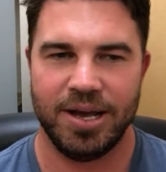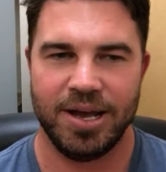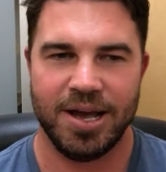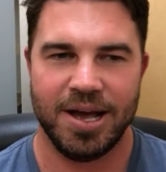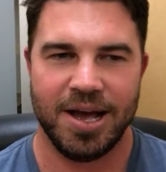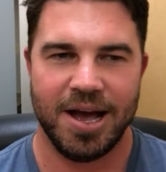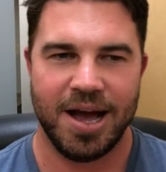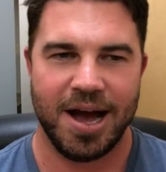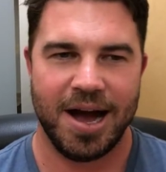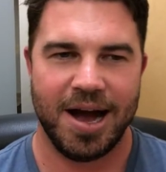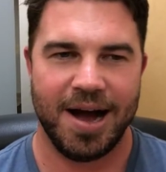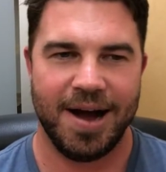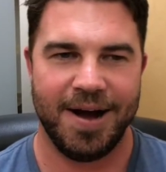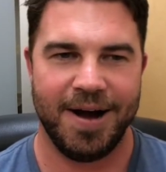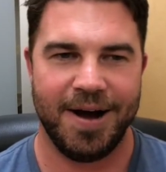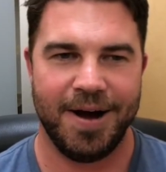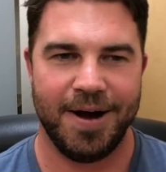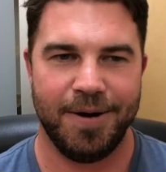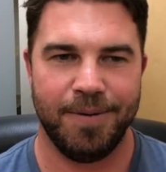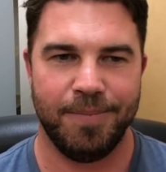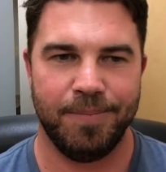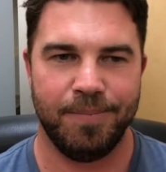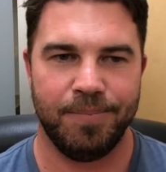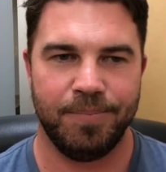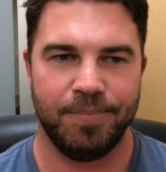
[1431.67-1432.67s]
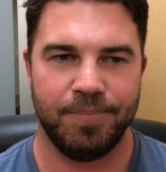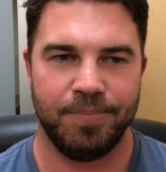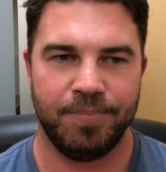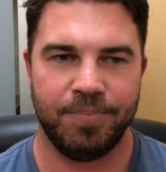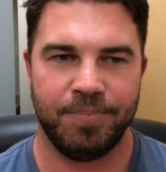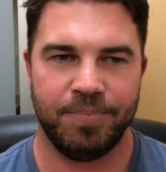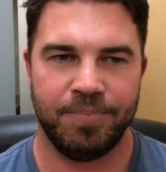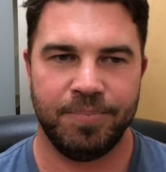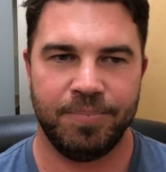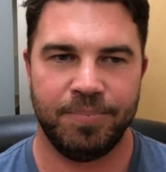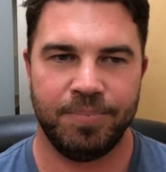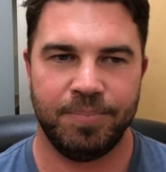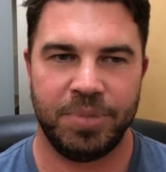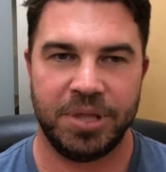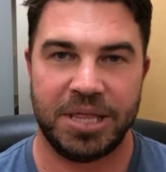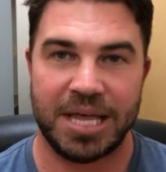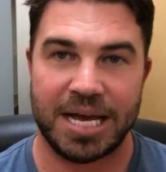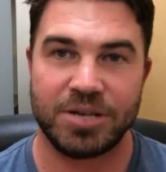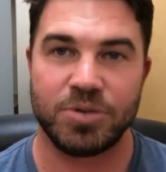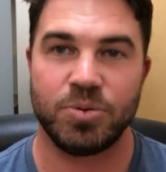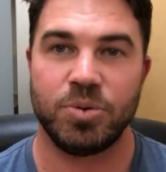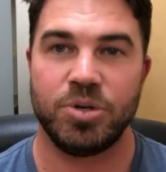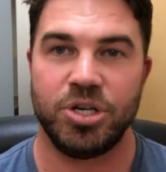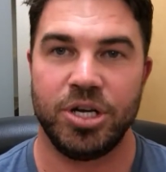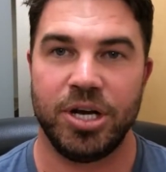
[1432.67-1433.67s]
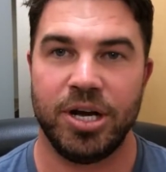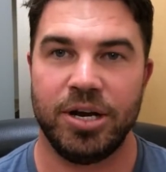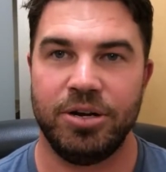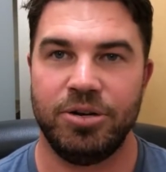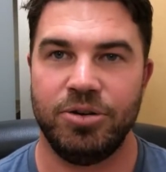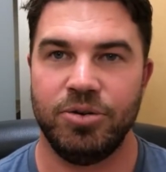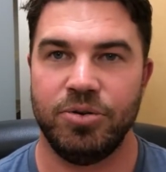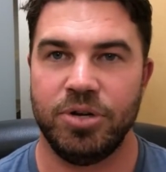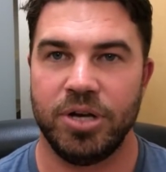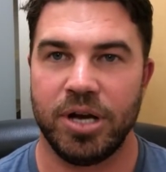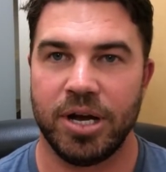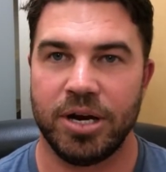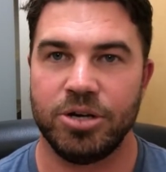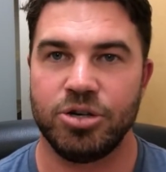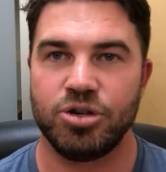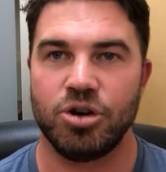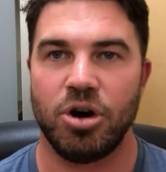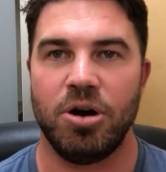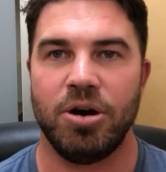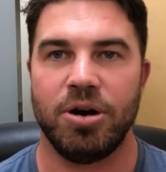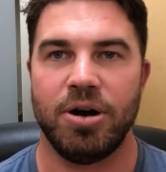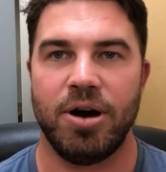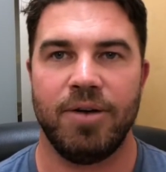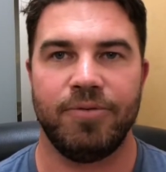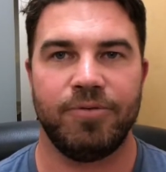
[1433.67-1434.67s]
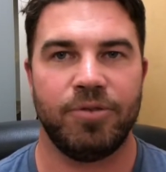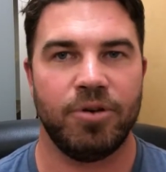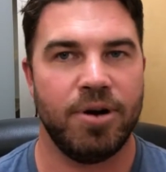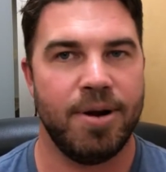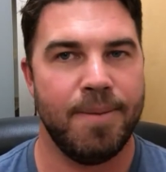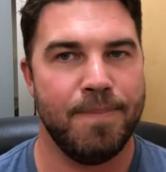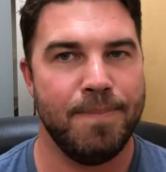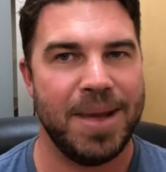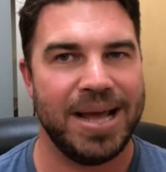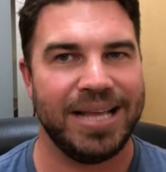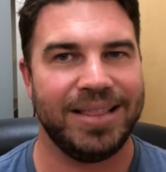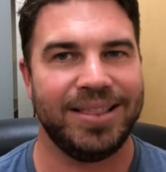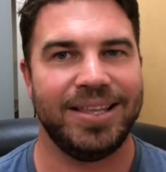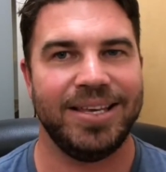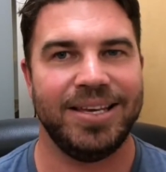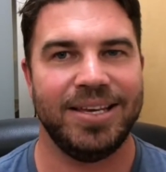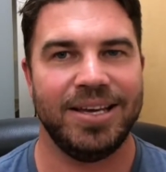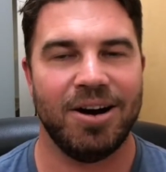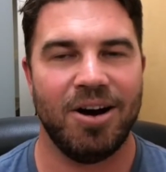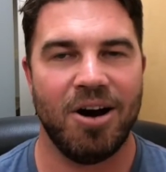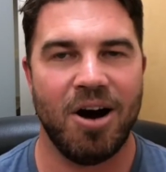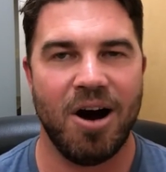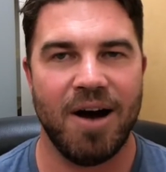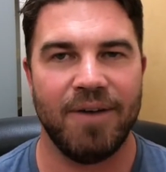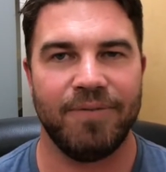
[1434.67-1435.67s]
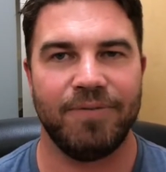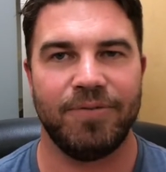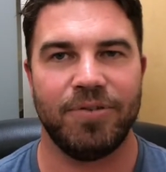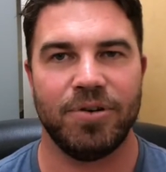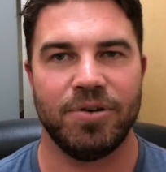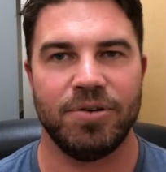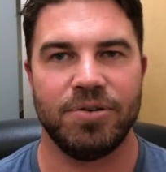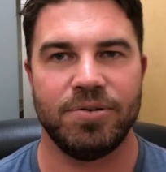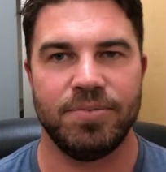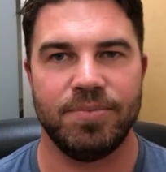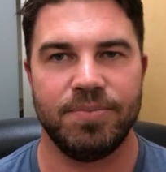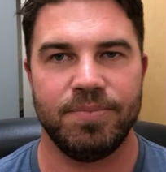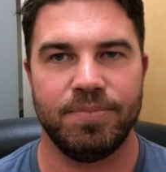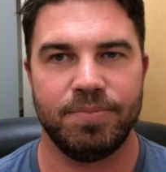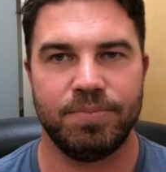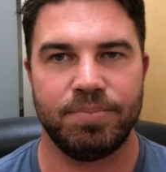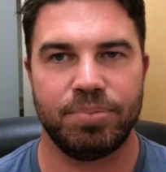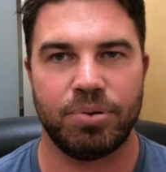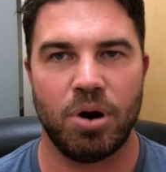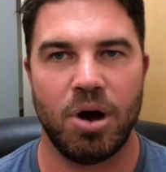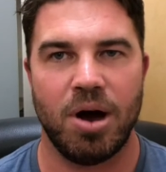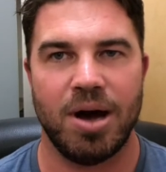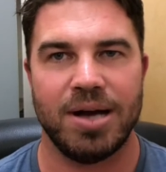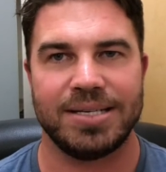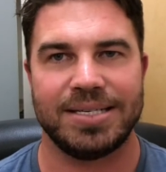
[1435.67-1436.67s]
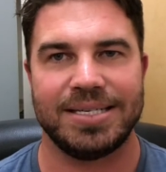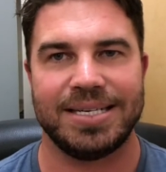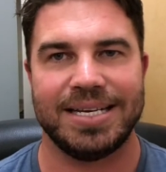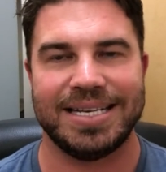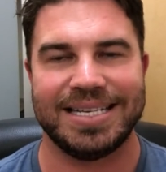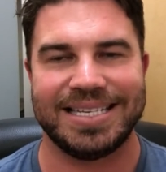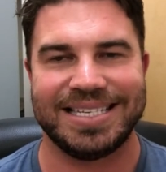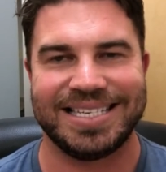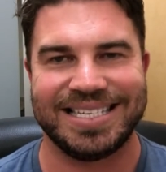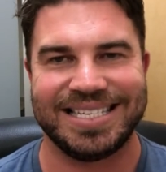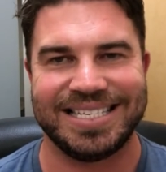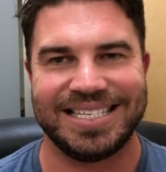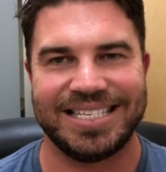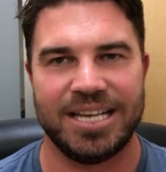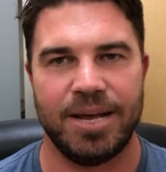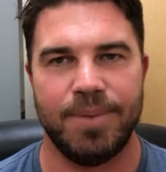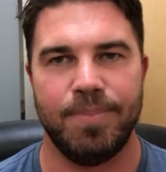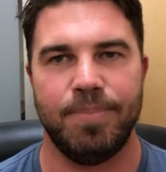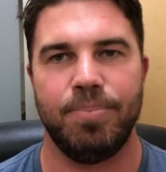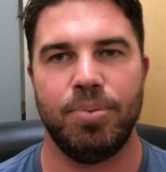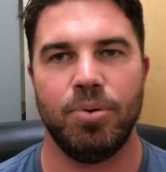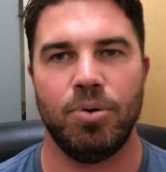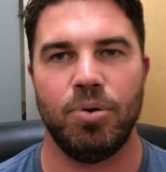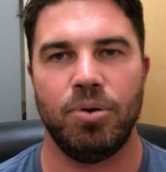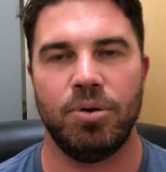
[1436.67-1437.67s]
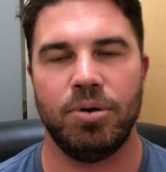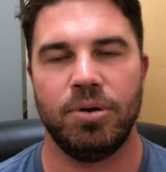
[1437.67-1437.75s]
But that's what you got to do. You got to draw an offer and make the offer process simple,